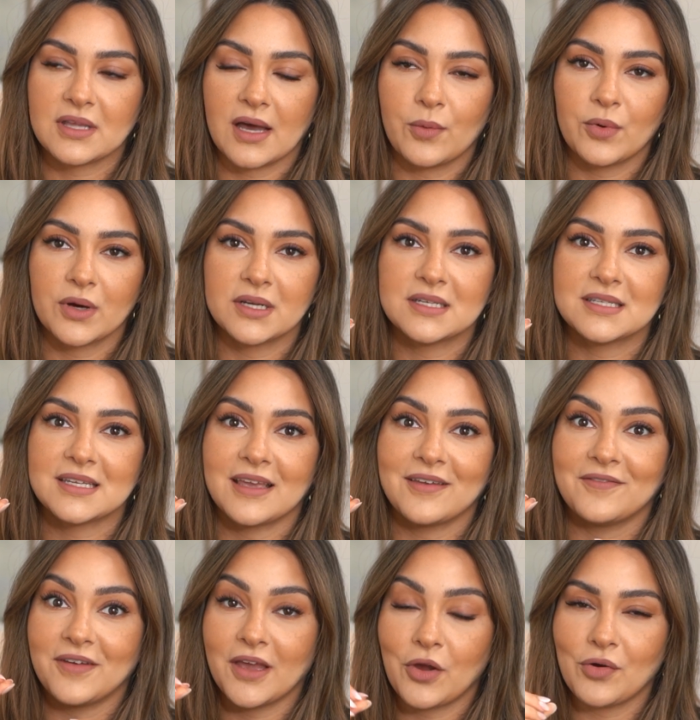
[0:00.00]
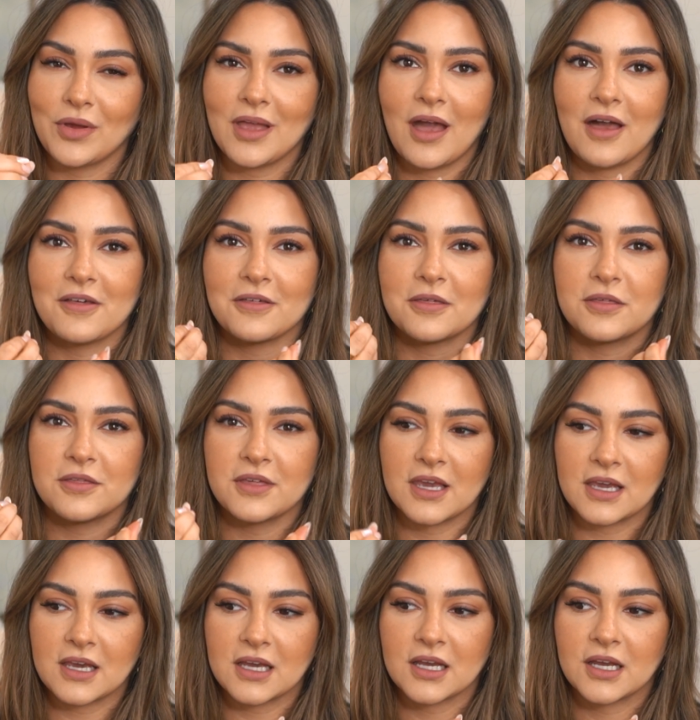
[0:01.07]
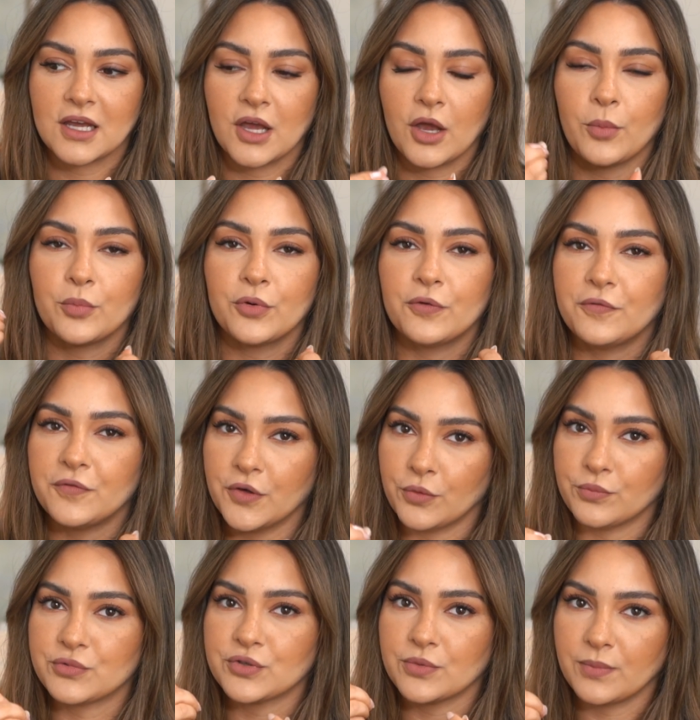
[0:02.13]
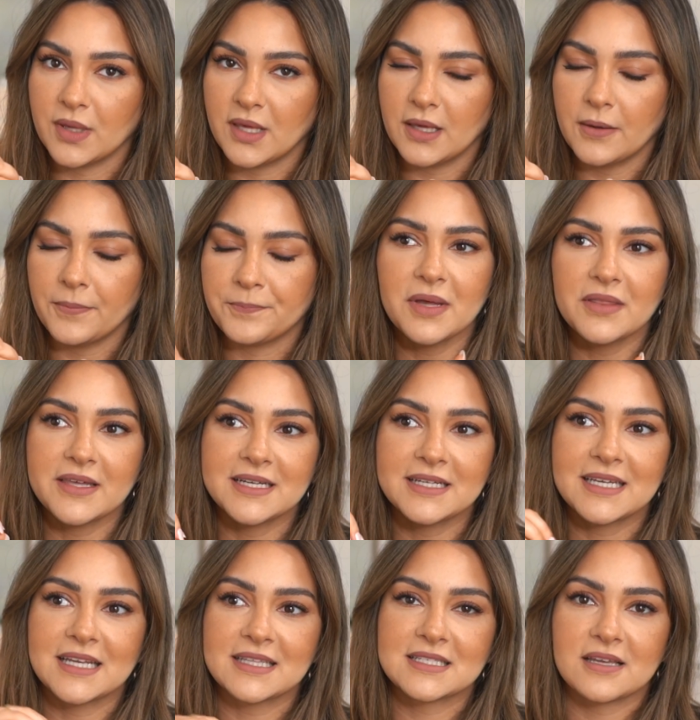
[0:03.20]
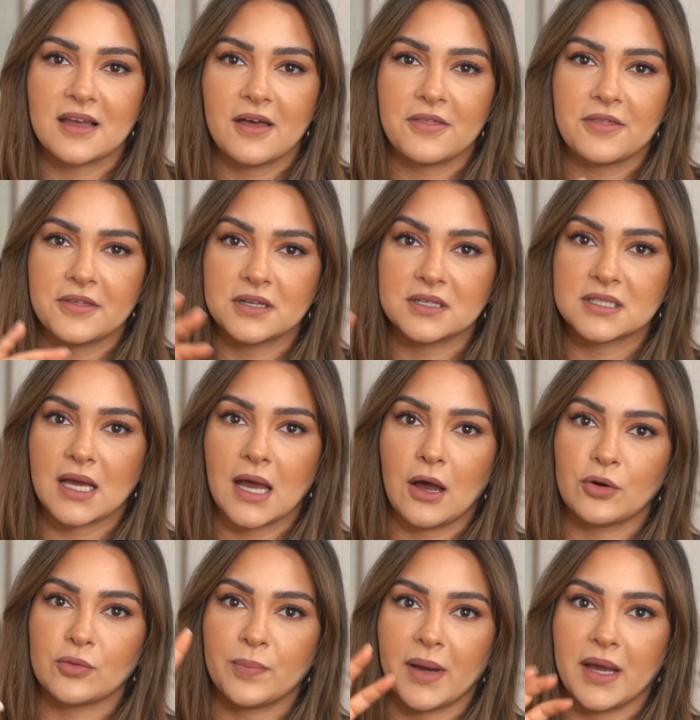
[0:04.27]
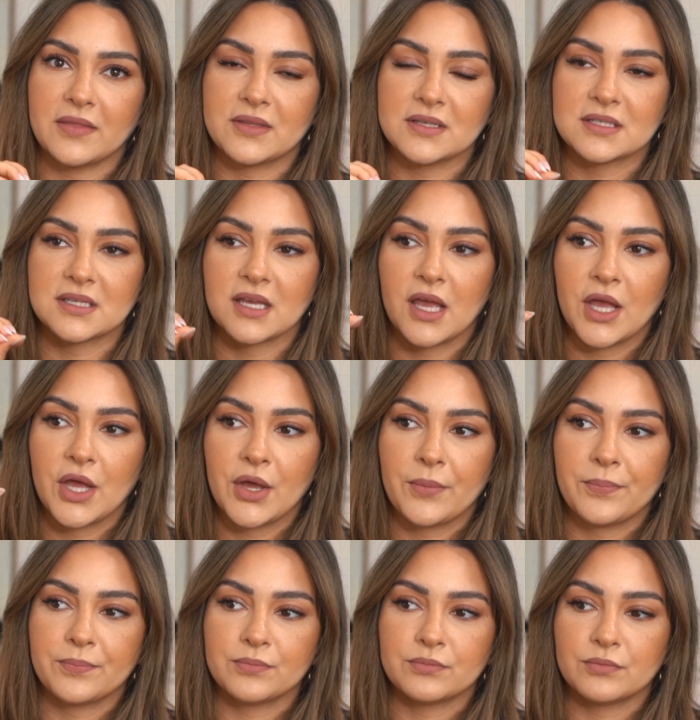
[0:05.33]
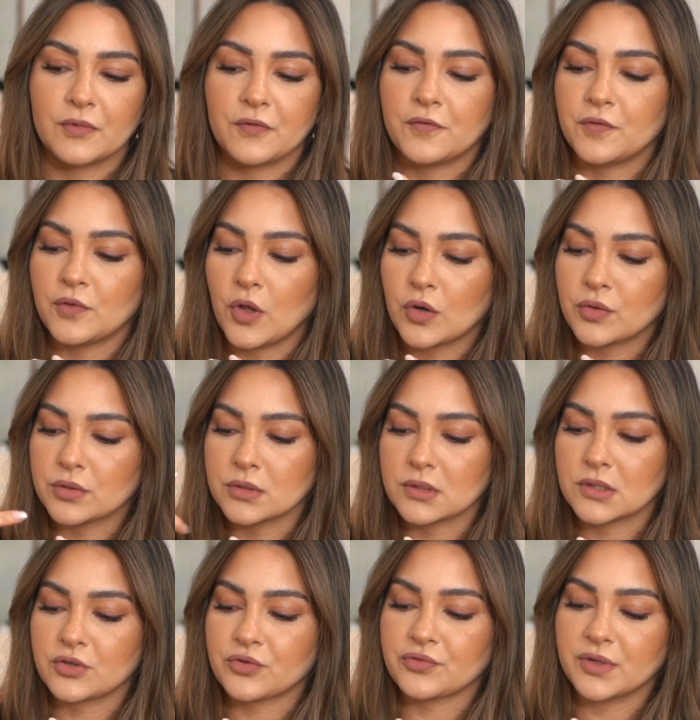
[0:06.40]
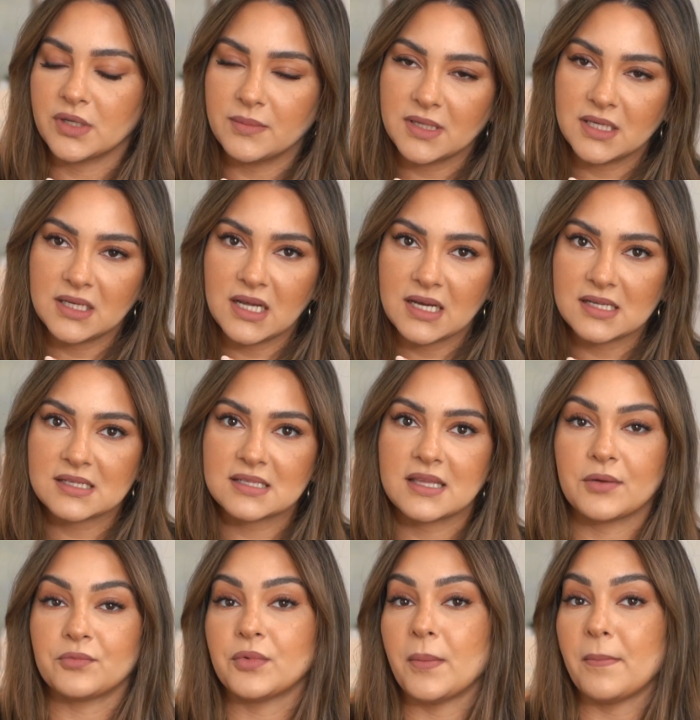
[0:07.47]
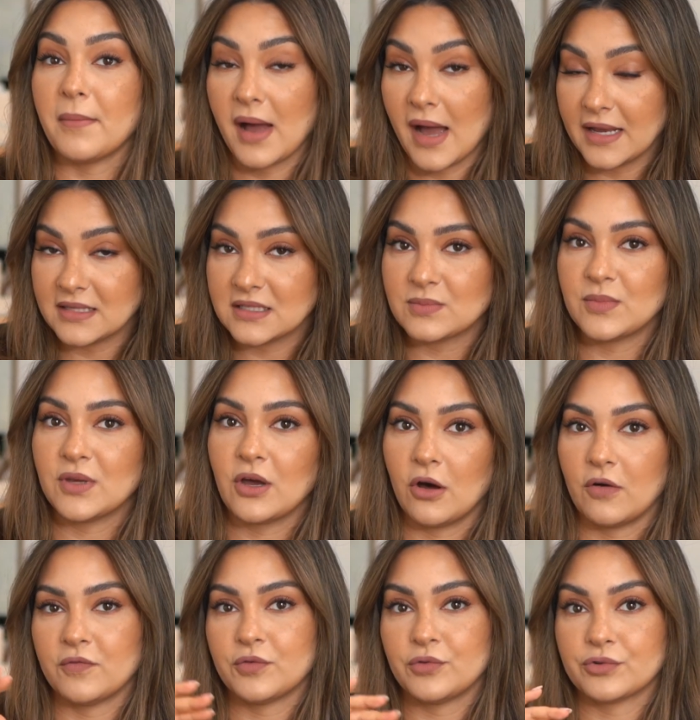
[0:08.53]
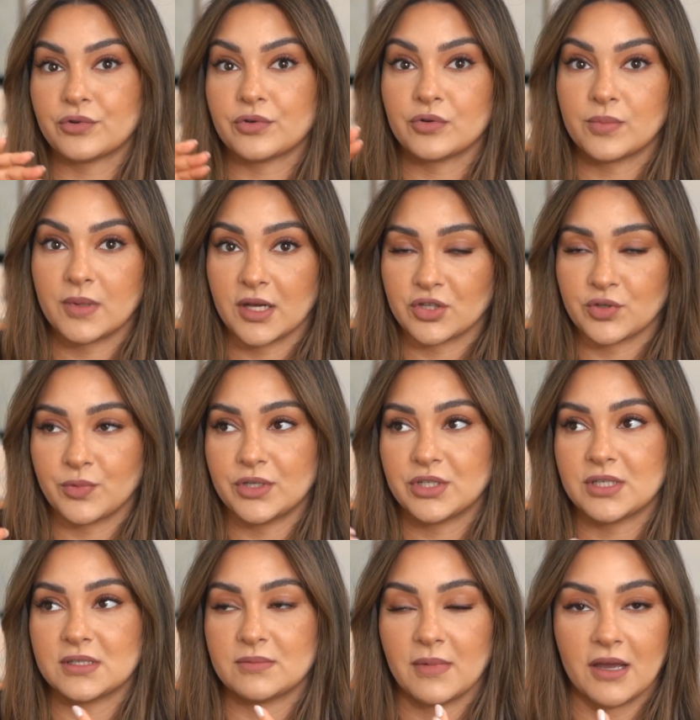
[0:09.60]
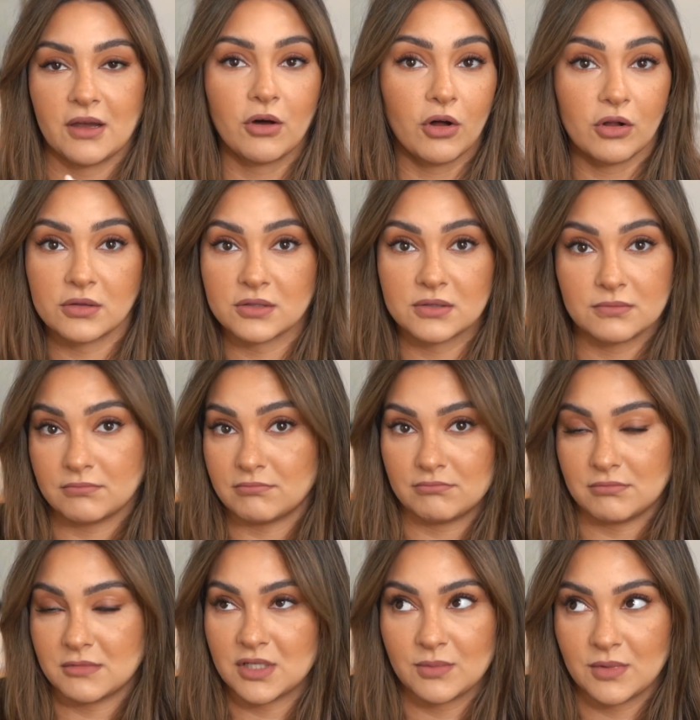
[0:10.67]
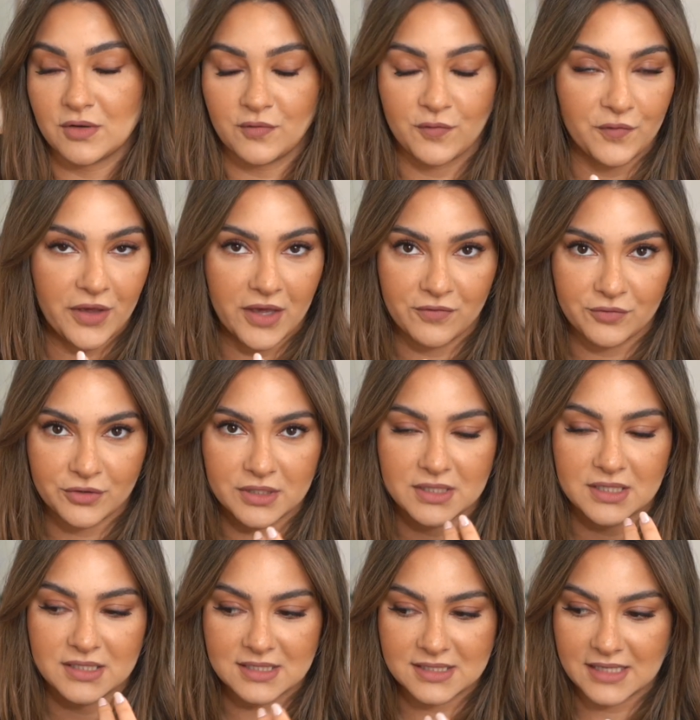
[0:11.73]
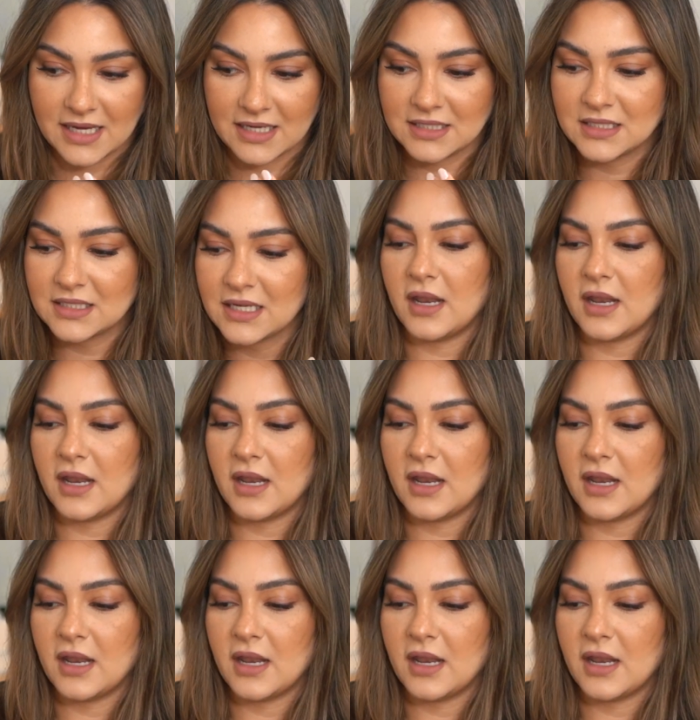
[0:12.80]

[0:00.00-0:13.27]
that one is a very thick perfume to me, but then it gets thinned out by this floral creaminess that reminds me of Good Girl Blush, which is my ultimate favorite scent.